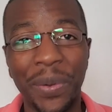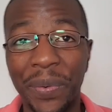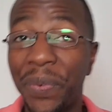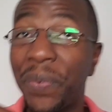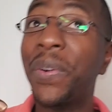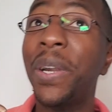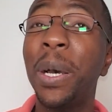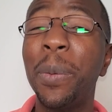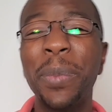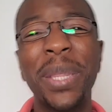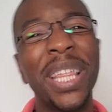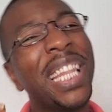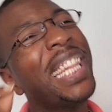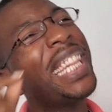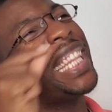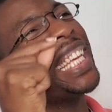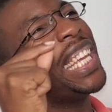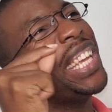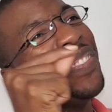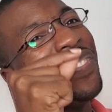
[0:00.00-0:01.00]
from the
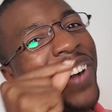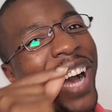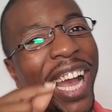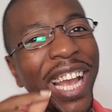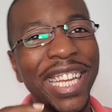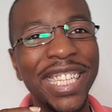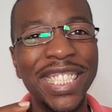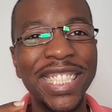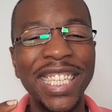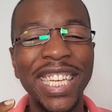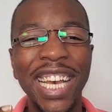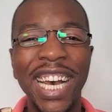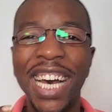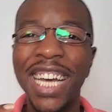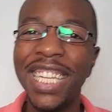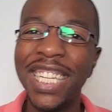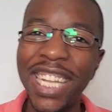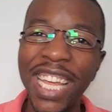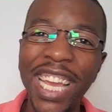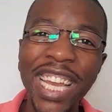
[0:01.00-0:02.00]
Levites'
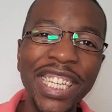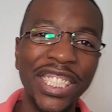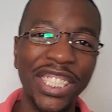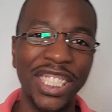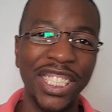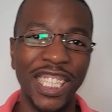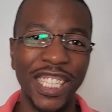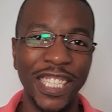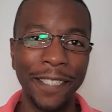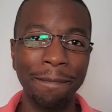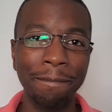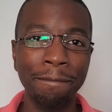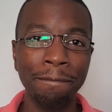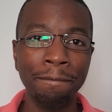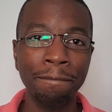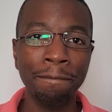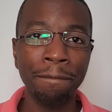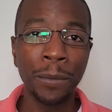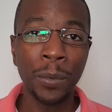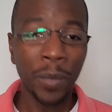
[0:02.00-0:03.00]
election.
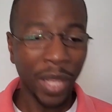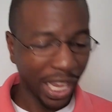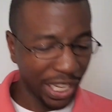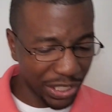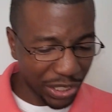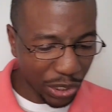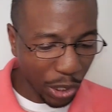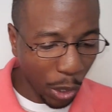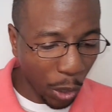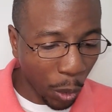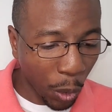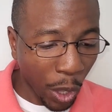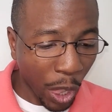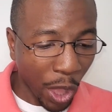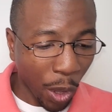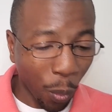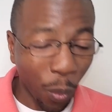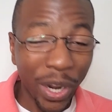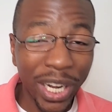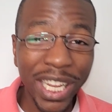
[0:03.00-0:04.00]
And so
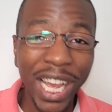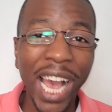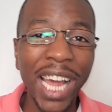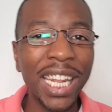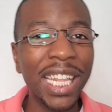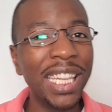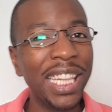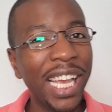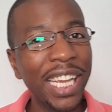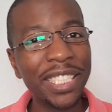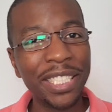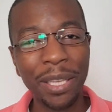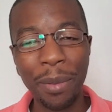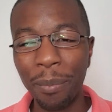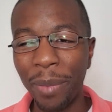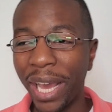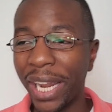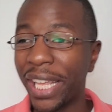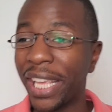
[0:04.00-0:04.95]
when God elects somebody,